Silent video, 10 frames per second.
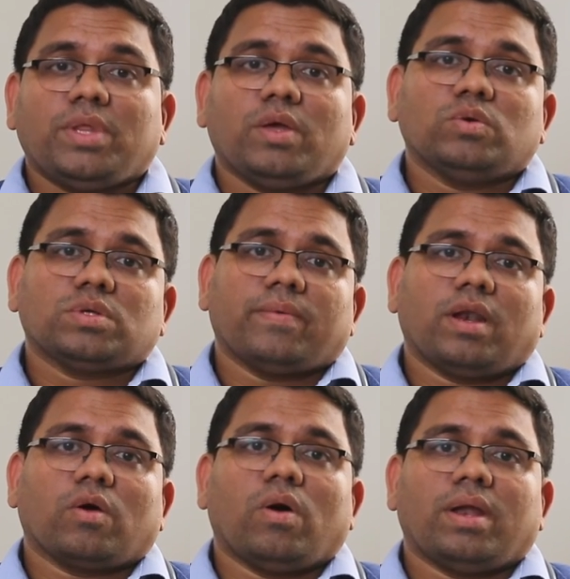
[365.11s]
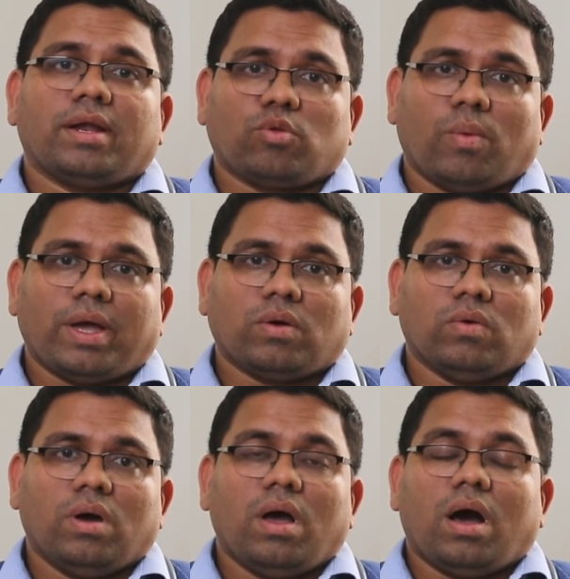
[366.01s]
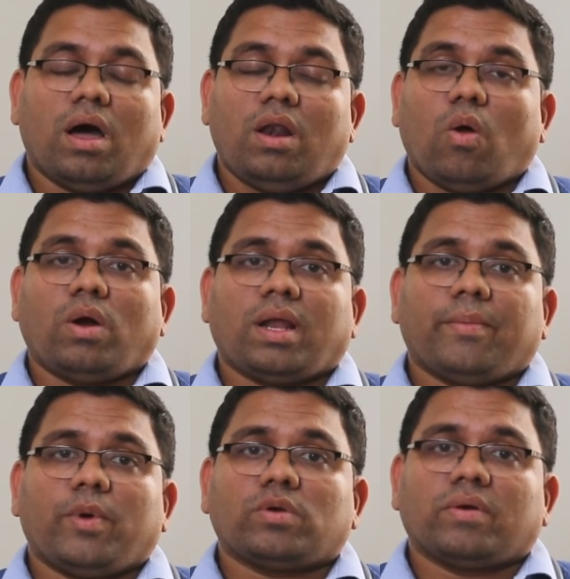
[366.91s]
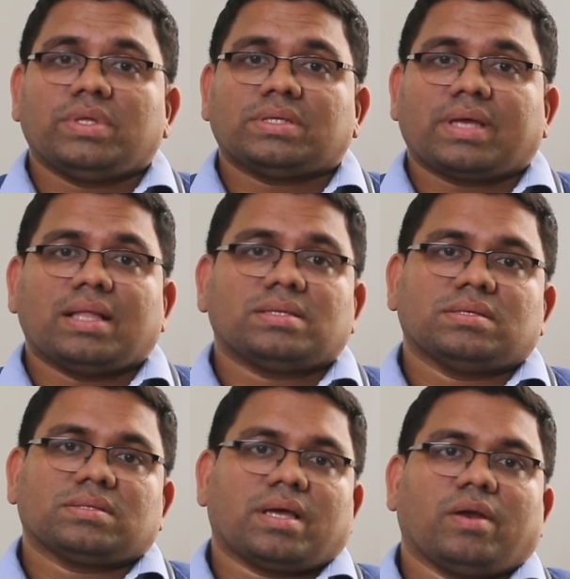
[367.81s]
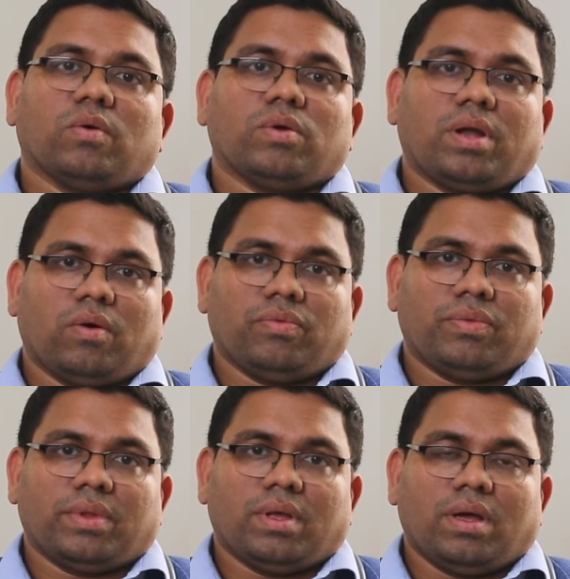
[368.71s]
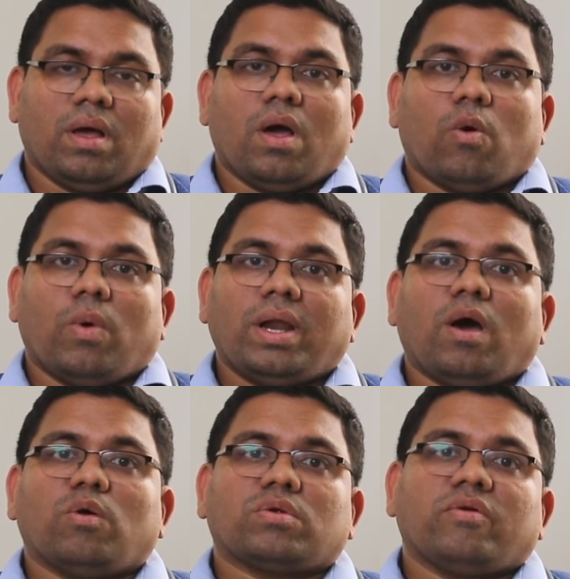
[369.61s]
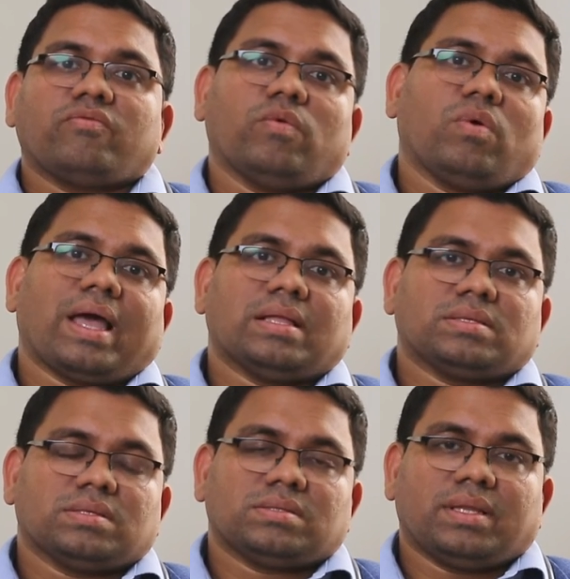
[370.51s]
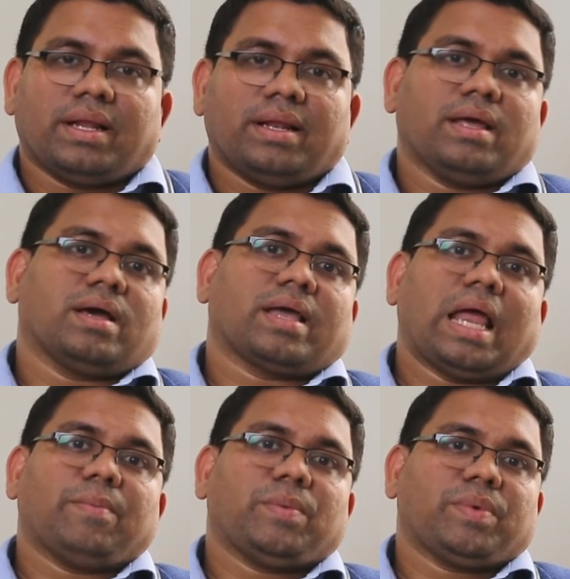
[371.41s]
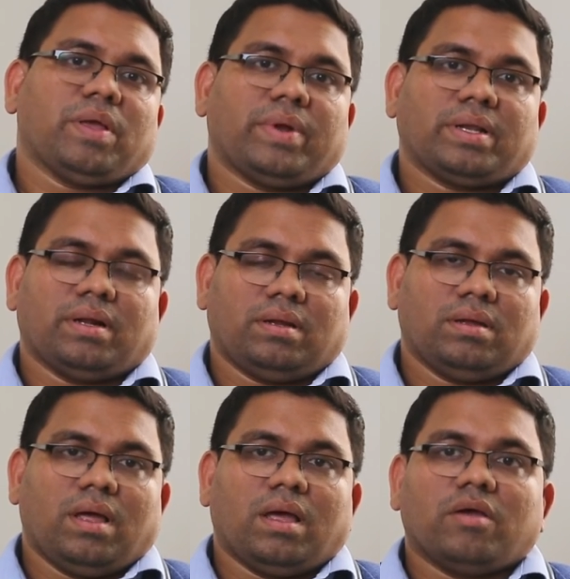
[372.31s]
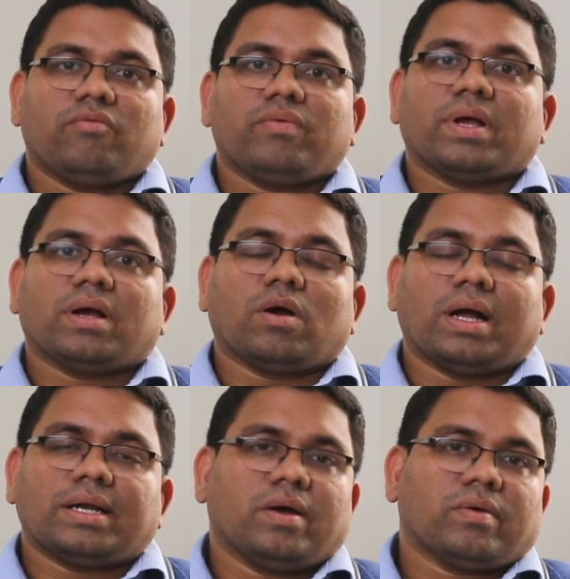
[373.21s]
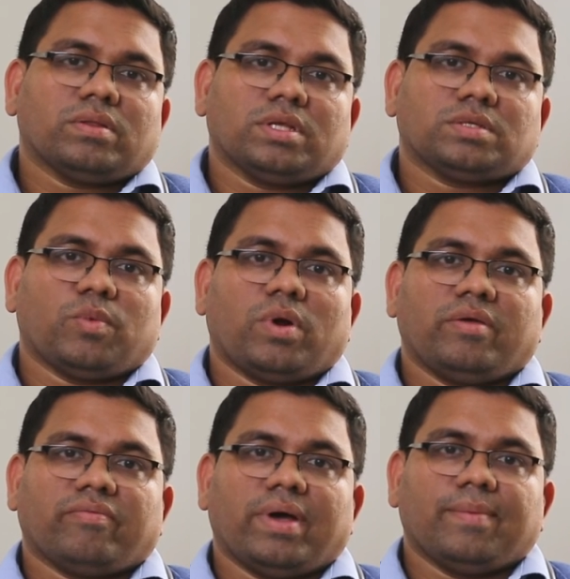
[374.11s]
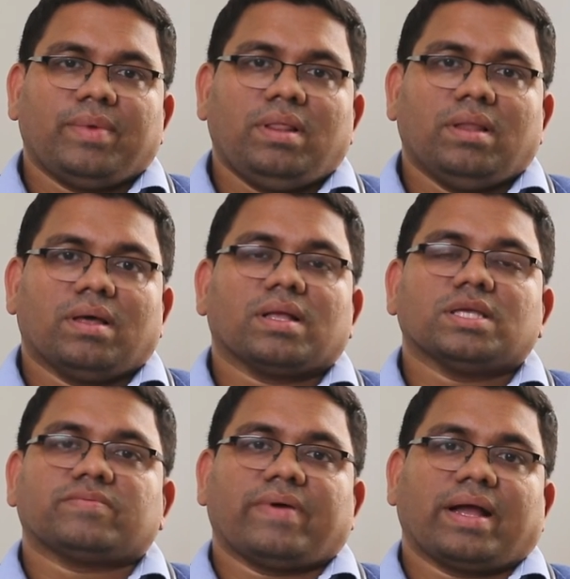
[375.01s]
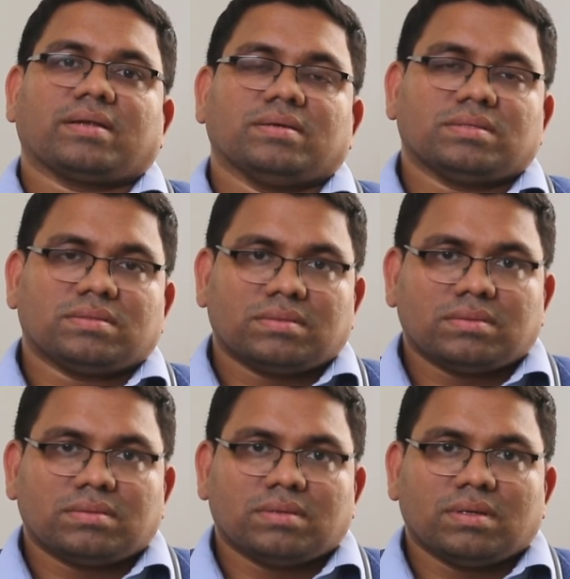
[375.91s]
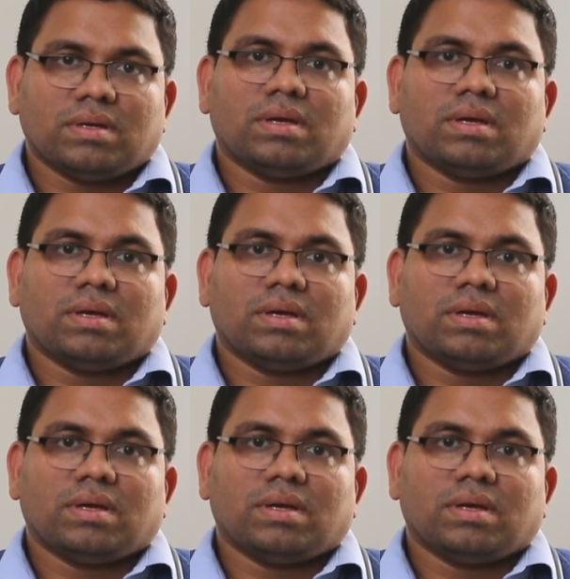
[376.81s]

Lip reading: the use of alcohol and tobacco, a lot amount of these cancers can go down. 1 out of 4 cancers in India can be prevented if we cut down on these modifiable risk factors.